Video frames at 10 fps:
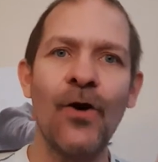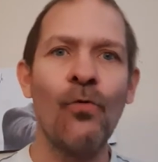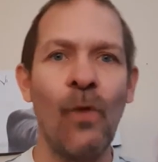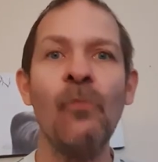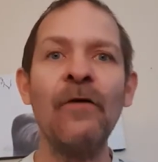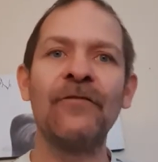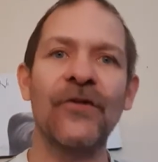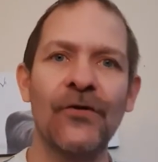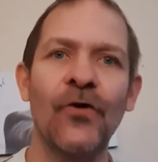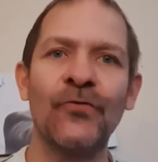One, we've
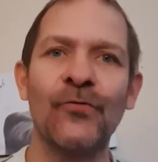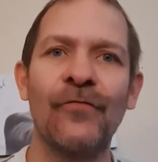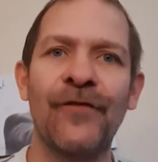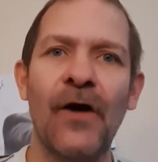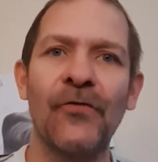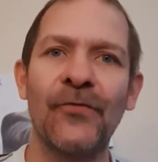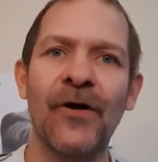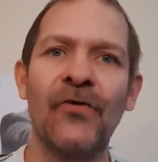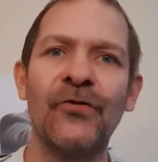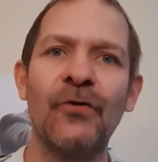just locked all the files so we
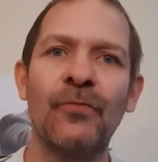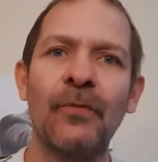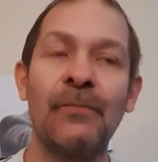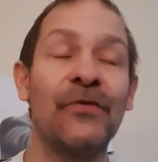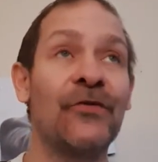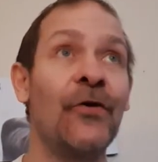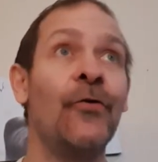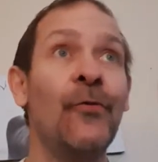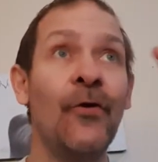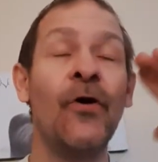can't do it properly, but
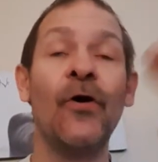two,